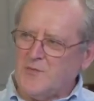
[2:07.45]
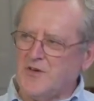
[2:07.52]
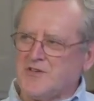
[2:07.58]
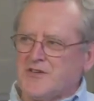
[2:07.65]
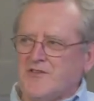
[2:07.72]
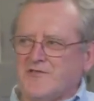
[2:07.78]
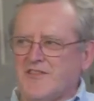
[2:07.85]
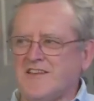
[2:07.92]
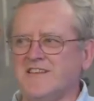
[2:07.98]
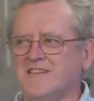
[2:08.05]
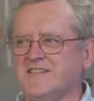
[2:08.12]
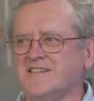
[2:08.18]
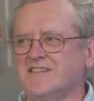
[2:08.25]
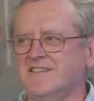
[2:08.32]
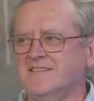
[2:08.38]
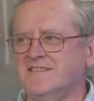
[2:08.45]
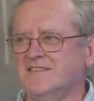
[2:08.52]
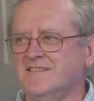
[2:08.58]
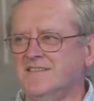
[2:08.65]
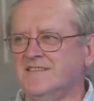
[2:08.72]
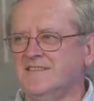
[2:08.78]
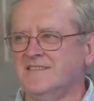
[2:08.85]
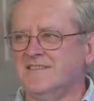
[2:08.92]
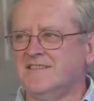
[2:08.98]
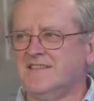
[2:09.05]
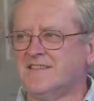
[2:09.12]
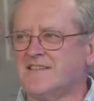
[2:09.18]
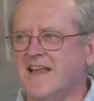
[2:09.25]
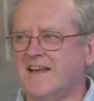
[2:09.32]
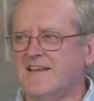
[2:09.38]
which of these
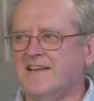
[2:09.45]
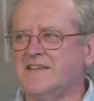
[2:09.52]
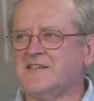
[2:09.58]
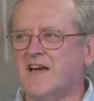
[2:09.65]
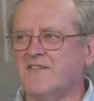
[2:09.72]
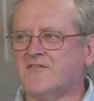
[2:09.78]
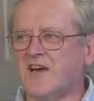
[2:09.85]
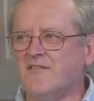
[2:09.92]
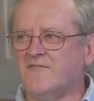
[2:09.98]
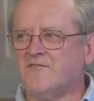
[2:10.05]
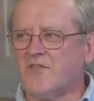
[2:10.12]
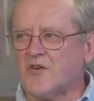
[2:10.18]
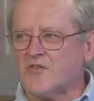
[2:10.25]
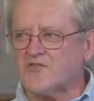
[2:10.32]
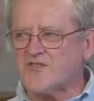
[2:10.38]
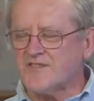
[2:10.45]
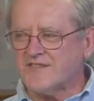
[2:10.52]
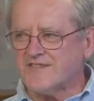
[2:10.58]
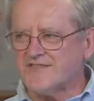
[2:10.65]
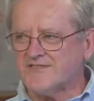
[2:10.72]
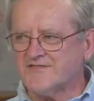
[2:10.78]
is likely to have come first?